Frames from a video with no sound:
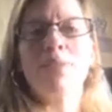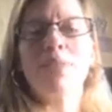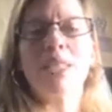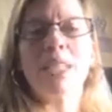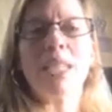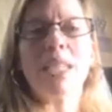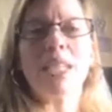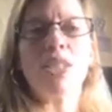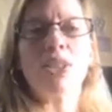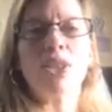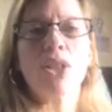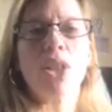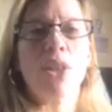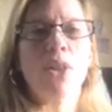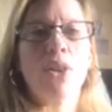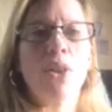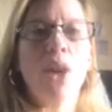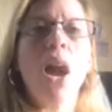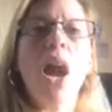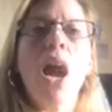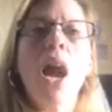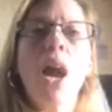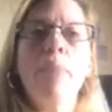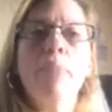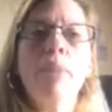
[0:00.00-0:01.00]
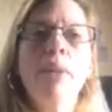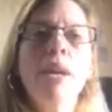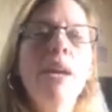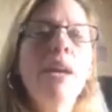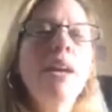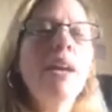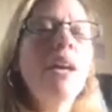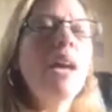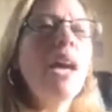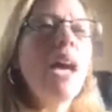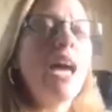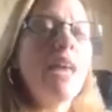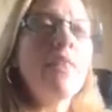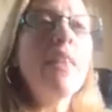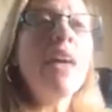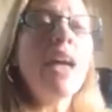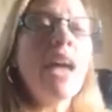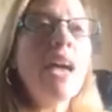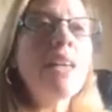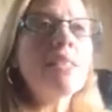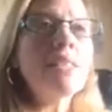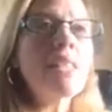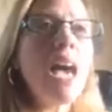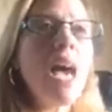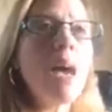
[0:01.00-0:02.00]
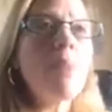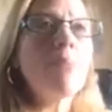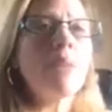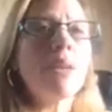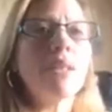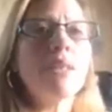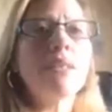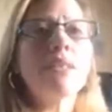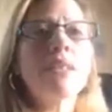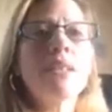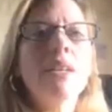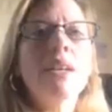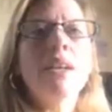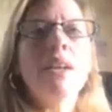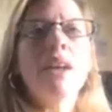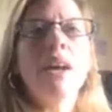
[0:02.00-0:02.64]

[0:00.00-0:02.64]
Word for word: lifting each other up. And that has happened.